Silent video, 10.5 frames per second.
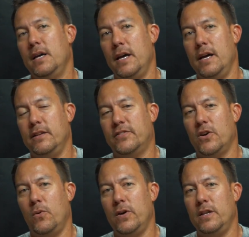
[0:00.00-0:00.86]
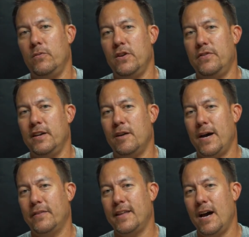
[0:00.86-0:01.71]
And so when you think
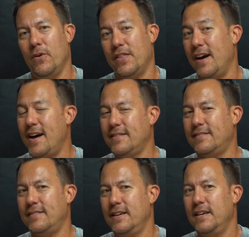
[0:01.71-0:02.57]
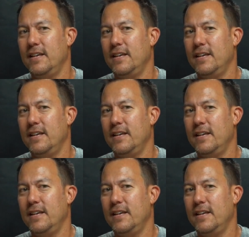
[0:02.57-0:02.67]
about that with us,